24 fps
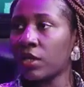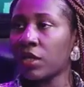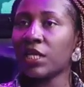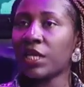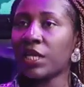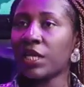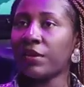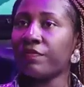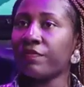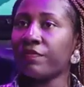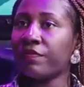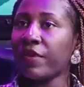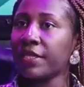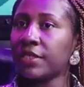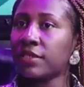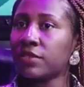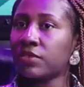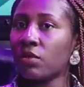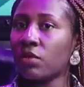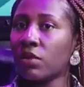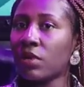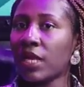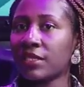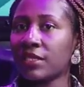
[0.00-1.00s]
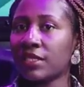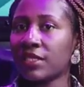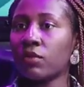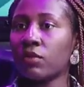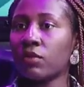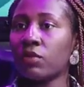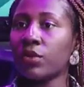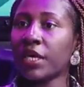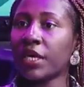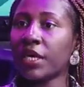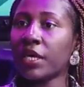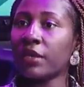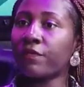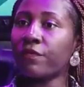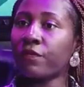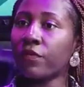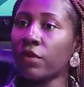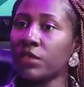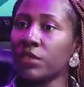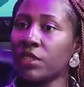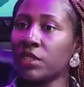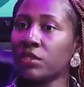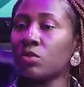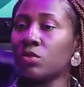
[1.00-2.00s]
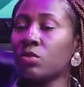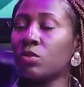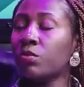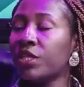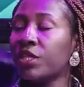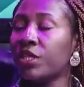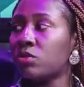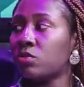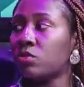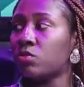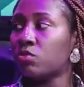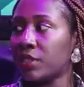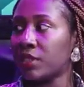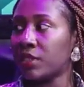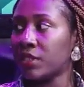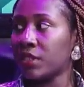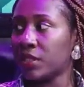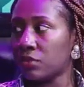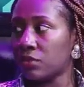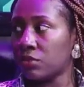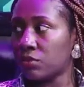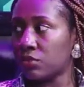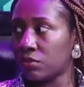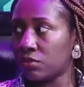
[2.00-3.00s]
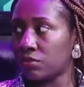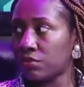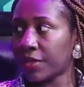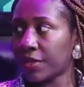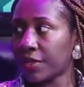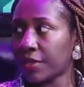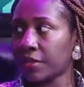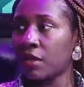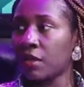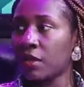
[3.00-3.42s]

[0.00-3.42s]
They invite school and say, okay, from this school we need 20 children.